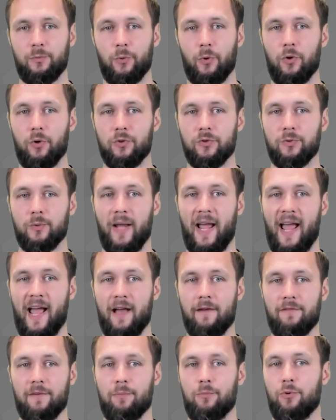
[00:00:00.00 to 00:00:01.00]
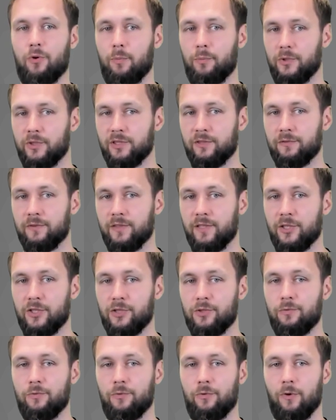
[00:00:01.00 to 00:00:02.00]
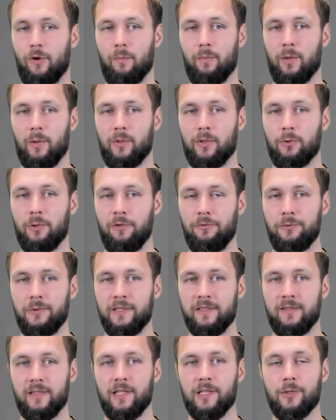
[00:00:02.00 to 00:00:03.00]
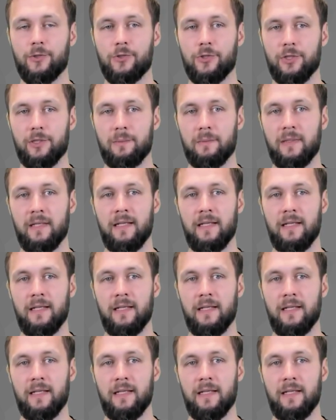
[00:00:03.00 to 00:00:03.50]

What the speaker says: we also have a proper definition from our reference literature.